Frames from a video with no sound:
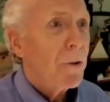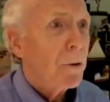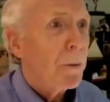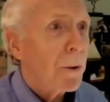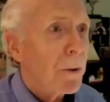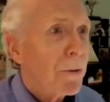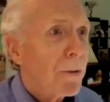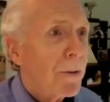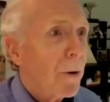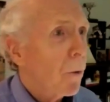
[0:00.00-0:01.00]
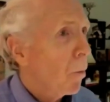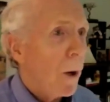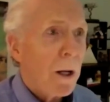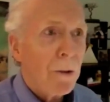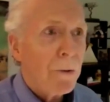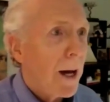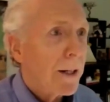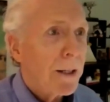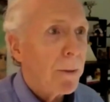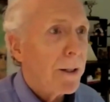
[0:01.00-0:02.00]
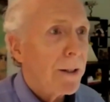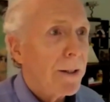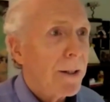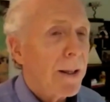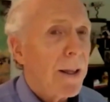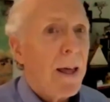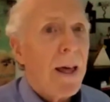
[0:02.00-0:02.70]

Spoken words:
in the tubules, well documented.